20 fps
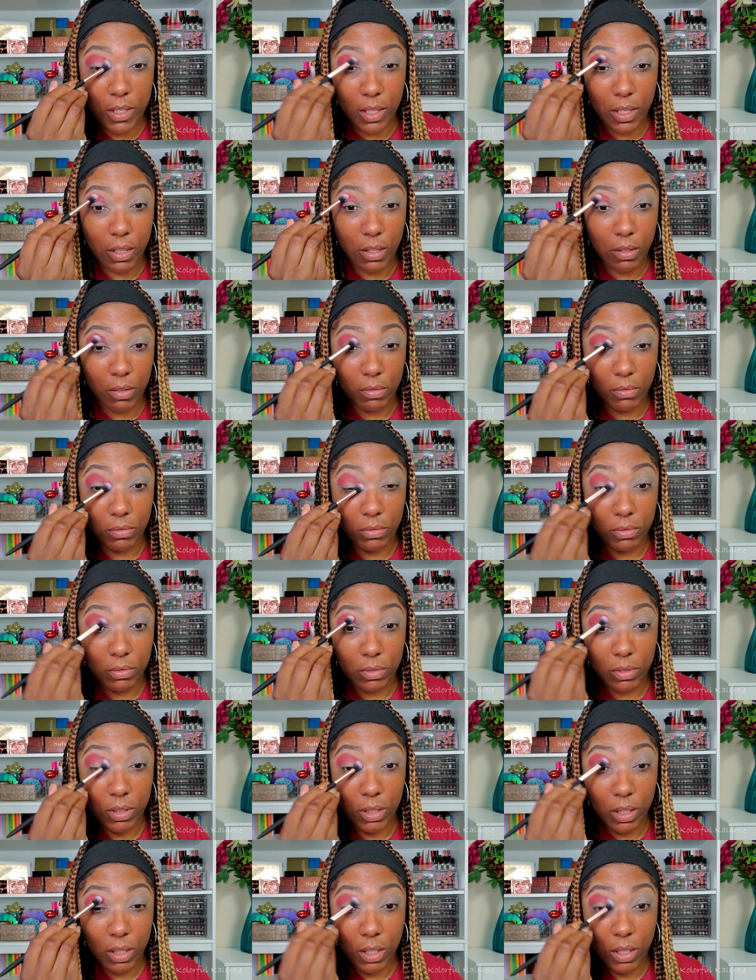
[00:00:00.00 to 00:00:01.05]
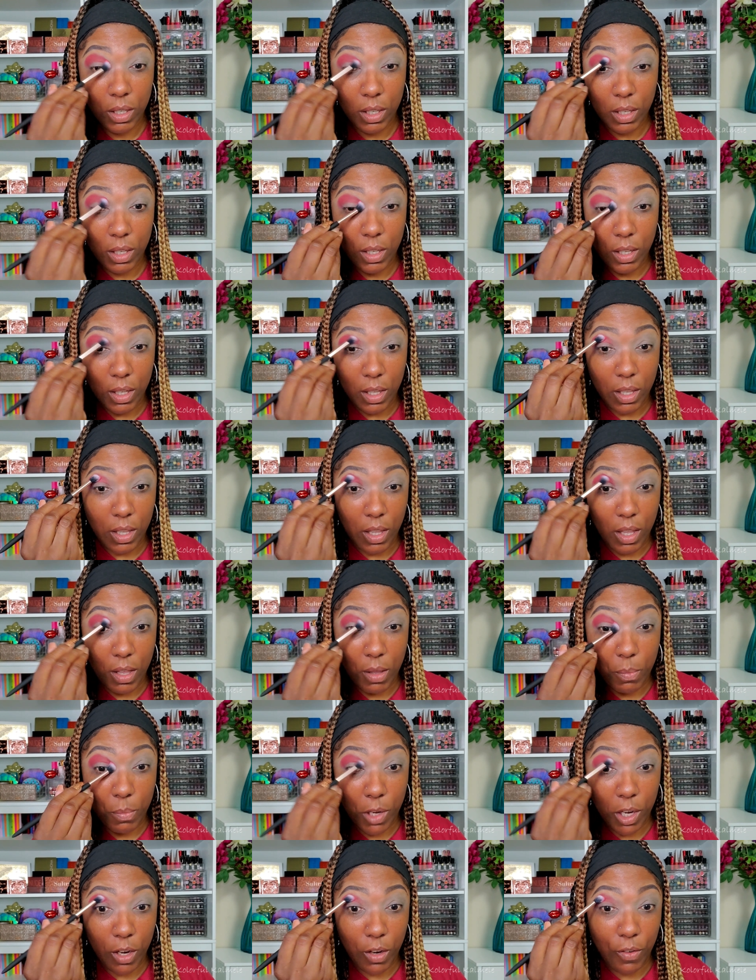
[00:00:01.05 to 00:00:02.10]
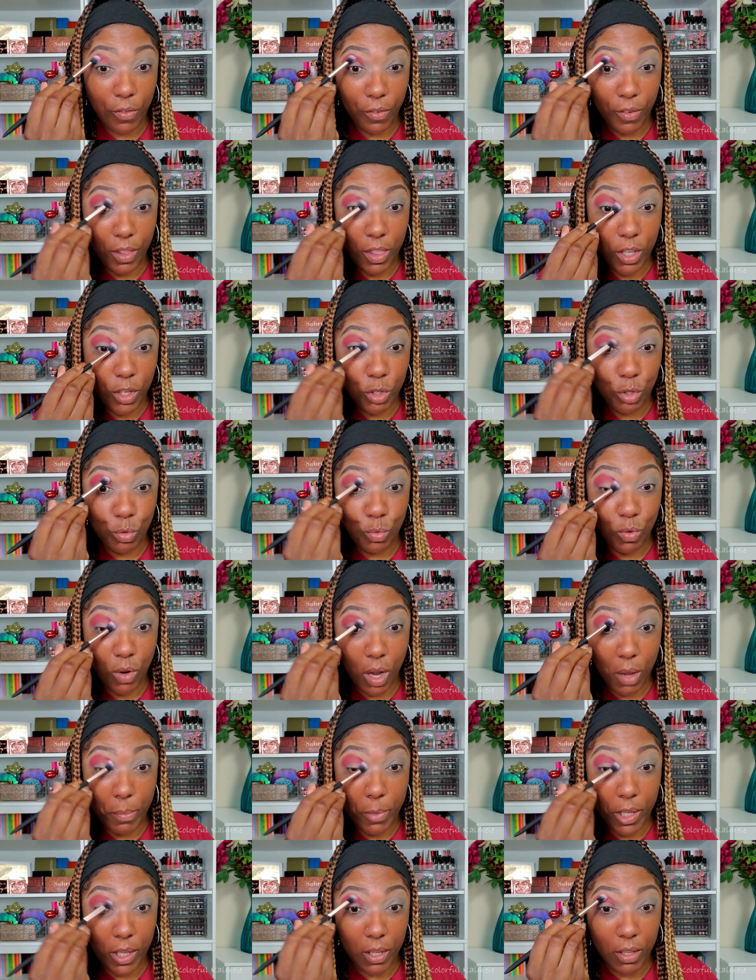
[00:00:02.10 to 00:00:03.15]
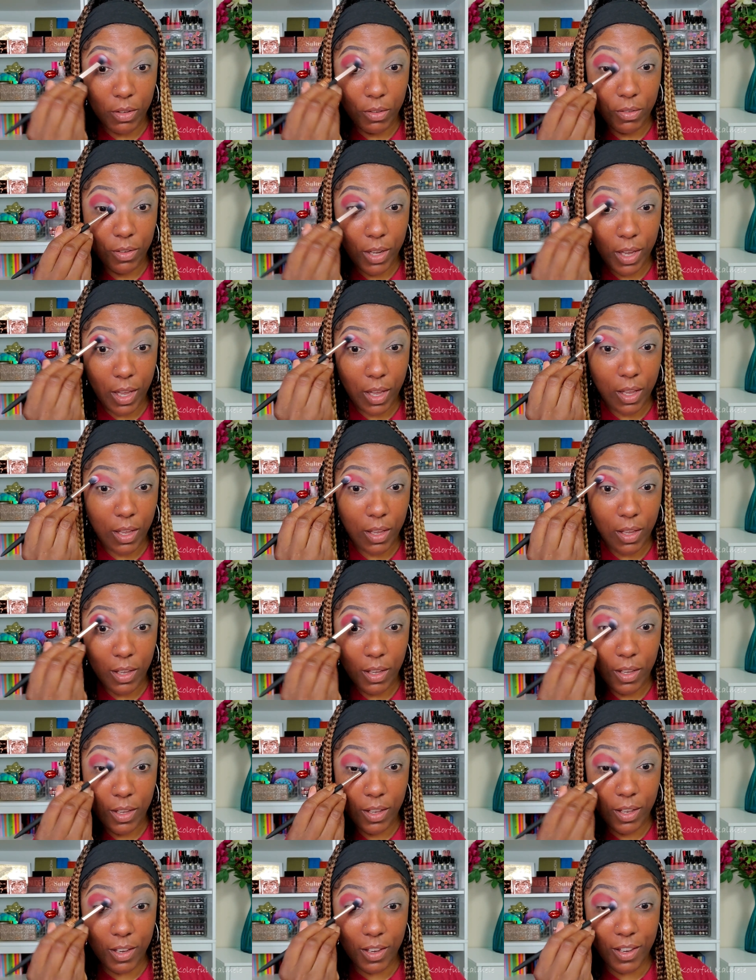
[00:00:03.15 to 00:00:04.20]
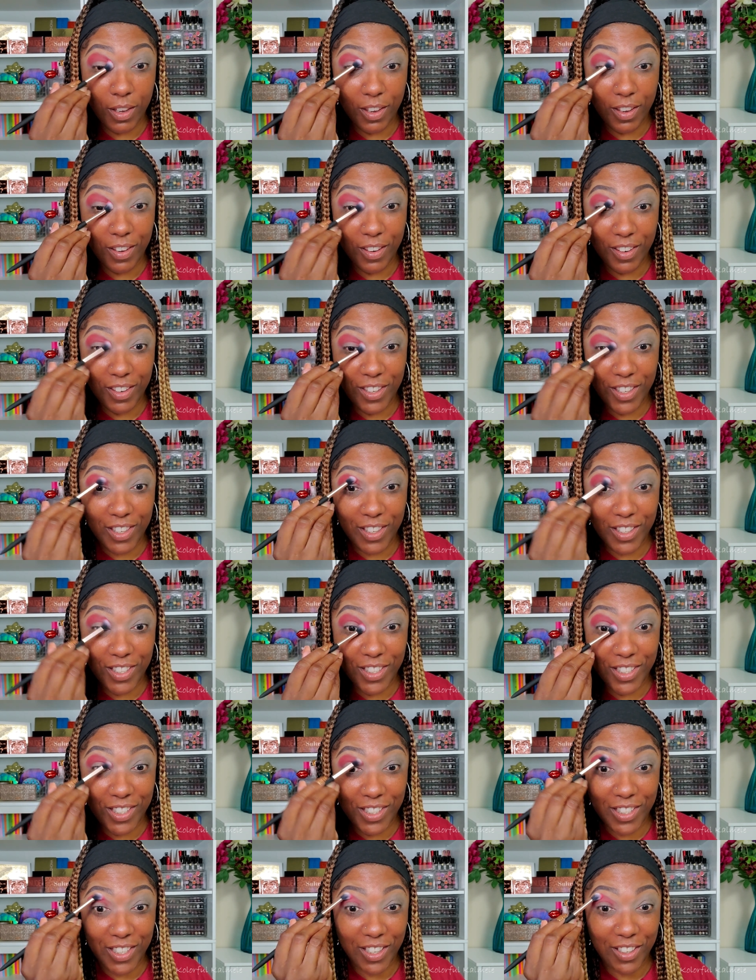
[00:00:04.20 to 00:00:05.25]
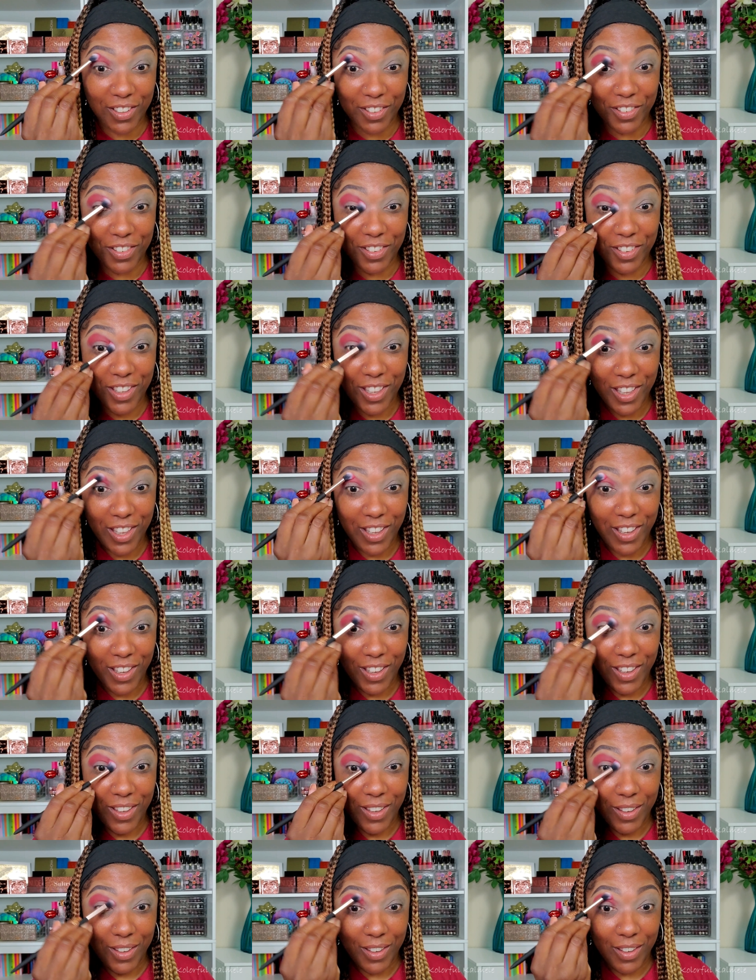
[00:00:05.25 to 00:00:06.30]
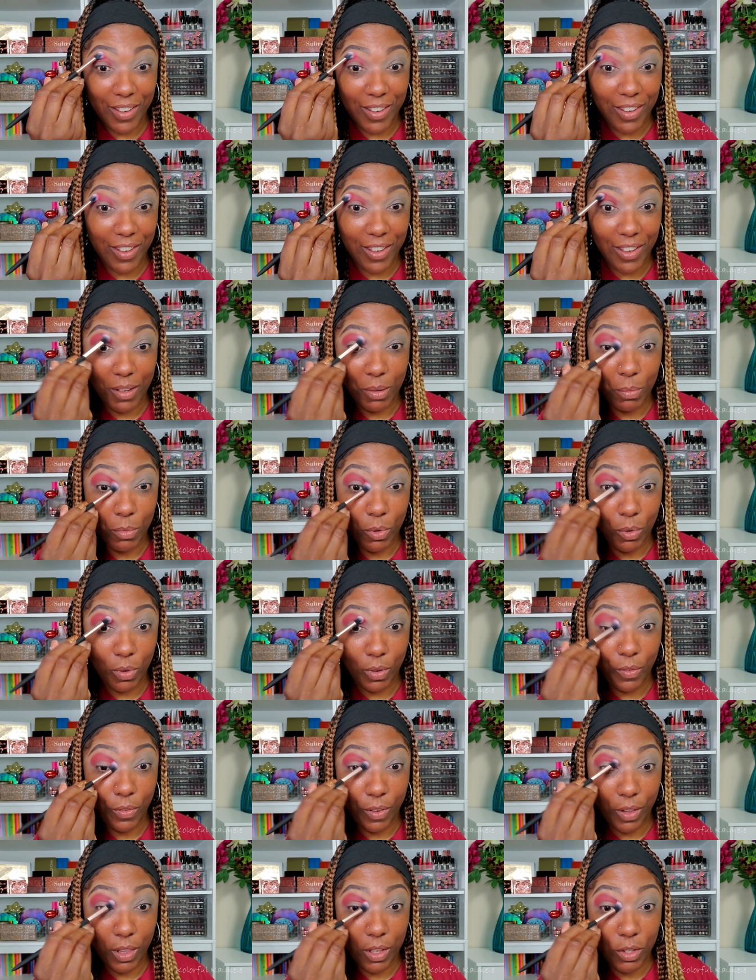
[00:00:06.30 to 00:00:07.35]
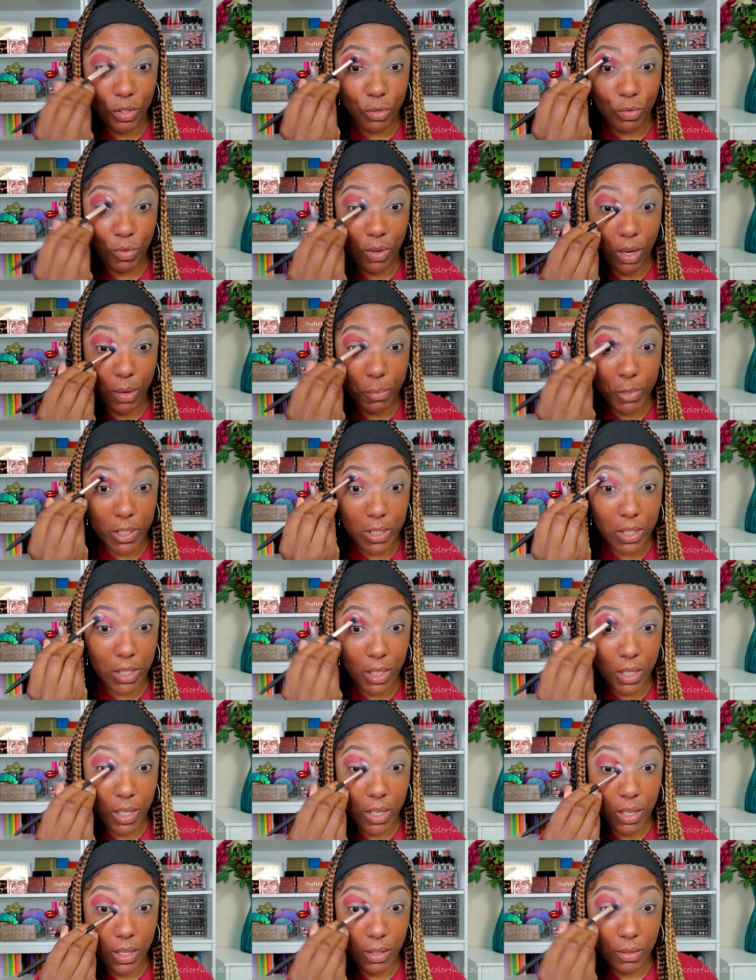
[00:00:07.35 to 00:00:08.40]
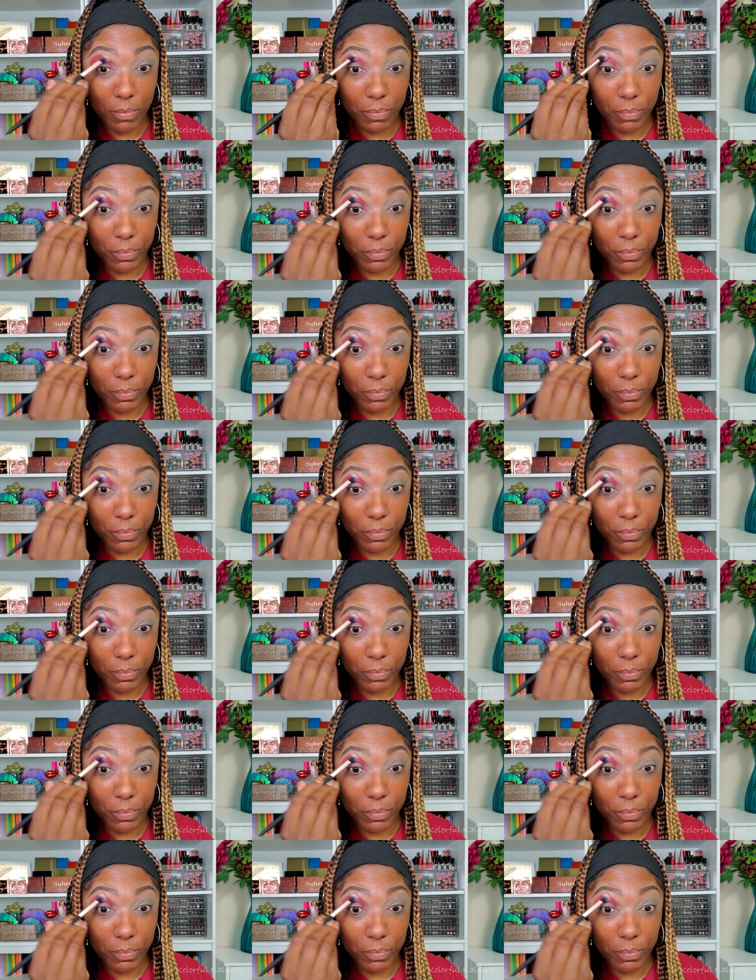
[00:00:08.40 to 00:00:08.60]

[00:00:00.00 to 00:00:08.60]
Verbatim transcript: know I'm here for the drama, okay? So, yeah, I'm going for the drama today.